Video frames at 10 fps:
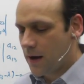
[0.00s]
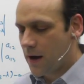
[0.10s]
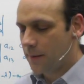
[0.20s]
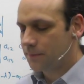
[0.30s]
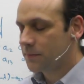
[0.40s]

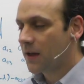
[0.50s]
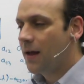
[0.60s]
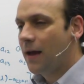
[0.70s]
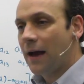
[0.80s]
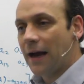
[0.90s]

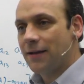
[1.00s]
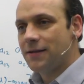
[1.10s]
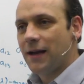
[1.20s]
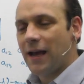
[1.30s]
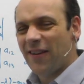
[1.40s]

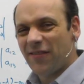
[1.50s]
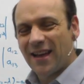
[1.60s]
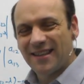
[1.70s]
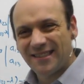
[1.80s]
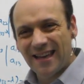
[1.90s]
And if
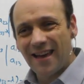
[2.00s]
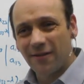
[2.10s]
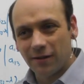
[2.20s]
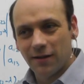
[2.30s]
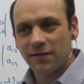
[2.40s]
they're
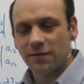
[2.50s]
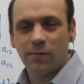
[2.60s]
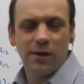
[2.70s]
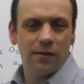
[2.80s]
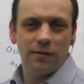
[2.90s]
scaleless,
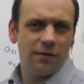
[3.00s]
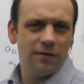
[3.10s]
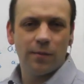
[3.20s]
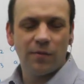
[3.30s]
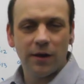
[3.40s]
we can do
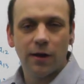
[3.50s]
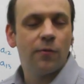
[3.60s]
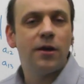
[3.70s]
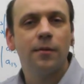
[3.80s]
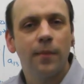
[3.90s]
something like
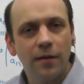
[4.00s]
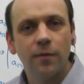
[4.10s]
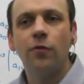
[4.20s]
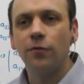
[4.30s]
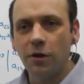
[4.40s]
we can make
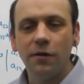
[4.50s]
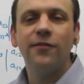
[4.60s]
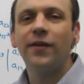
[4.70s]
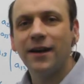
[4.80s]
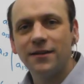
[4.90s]
them all
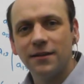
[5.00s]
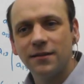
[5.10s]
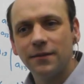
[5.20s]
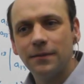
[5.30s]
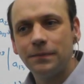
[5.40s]
unit vectors.